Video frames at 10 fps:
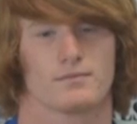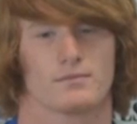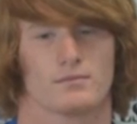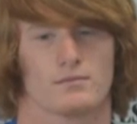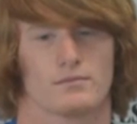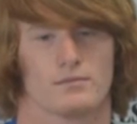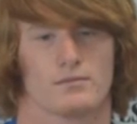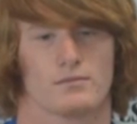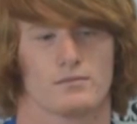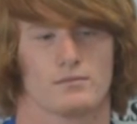
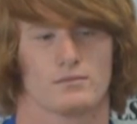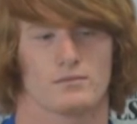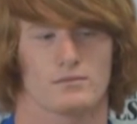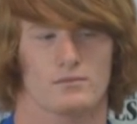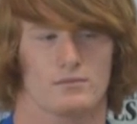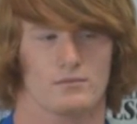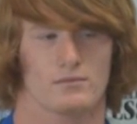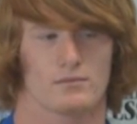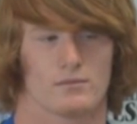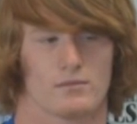
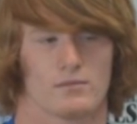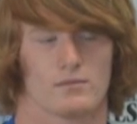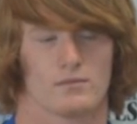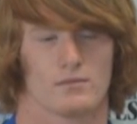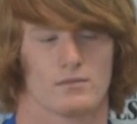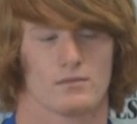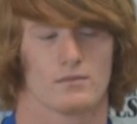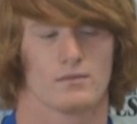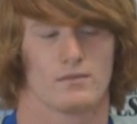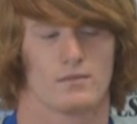
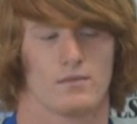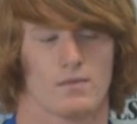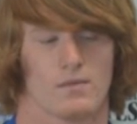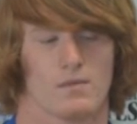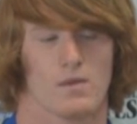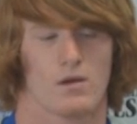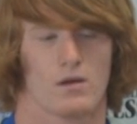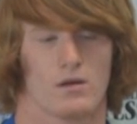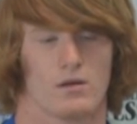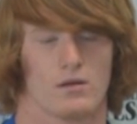
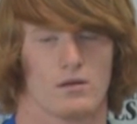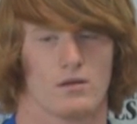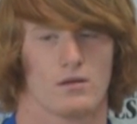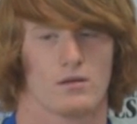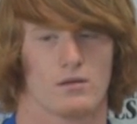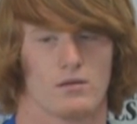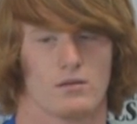This person isn't speaking.